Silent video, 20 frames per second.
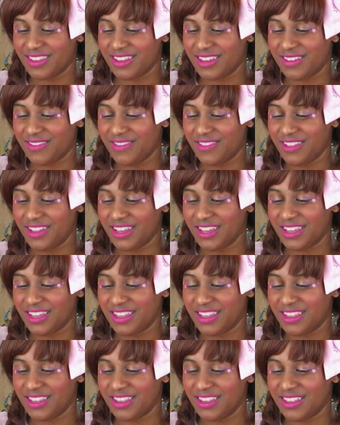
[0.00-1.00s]
I feel like,
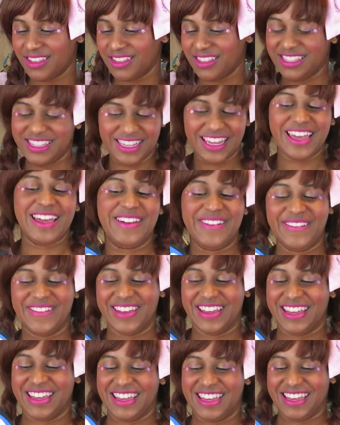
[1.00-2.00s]
damn
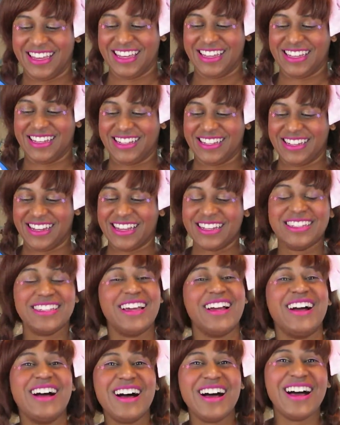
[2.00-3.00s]
it. And
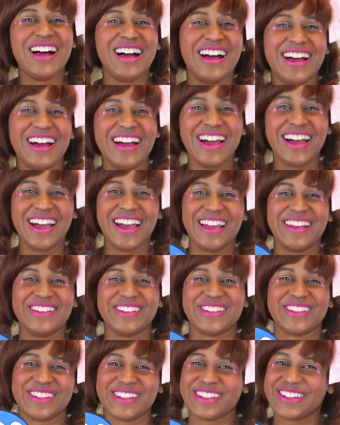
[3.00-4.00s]
ah,
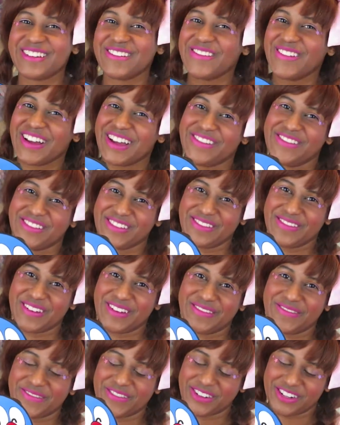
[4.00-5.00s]
I should have went with
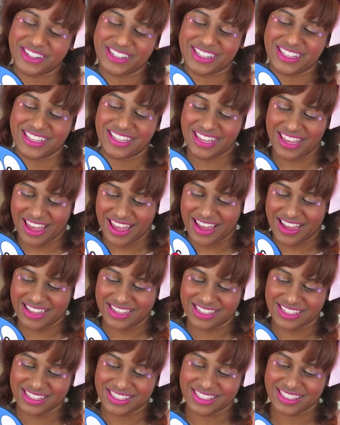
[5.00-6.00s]
my first
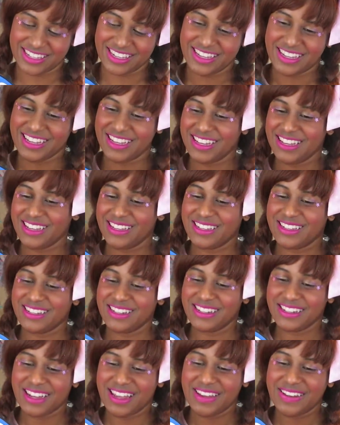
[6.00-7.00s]
guess.
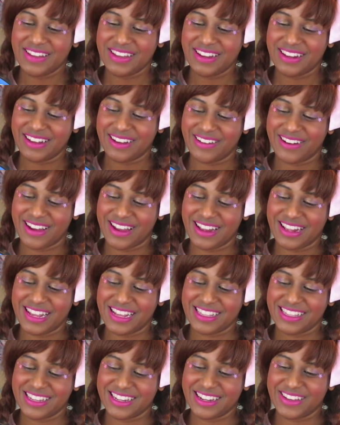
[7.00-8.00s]
Damn, alright,
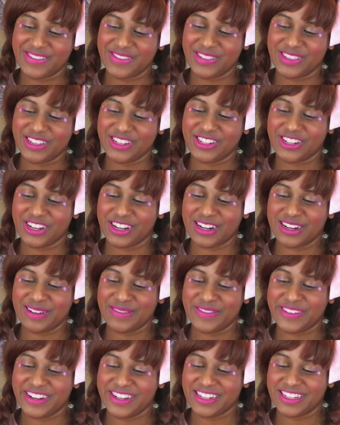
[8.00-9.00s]
that's enough of the
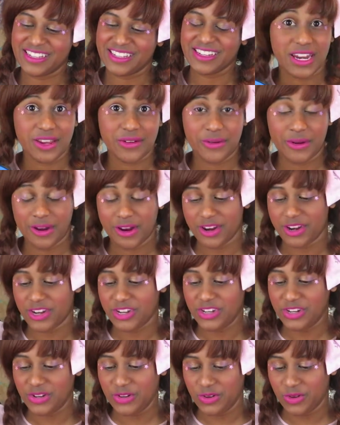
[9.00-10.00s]
chocolate pins. Okay, we're
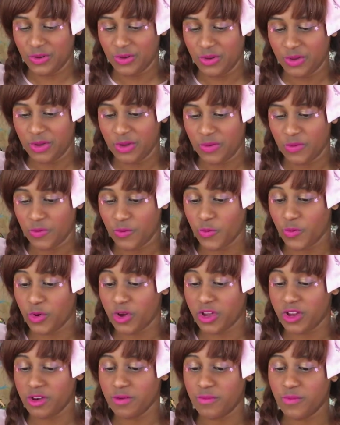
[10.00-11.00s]
gonna do
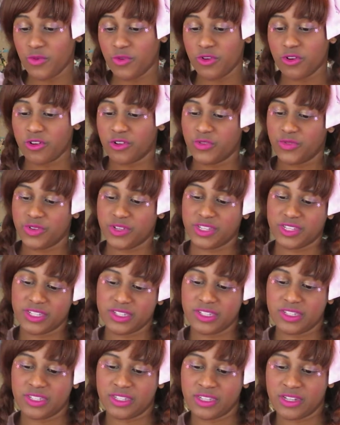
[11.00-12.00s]
one more
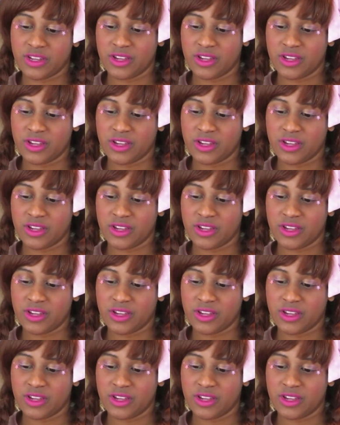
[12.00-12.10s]
quiz.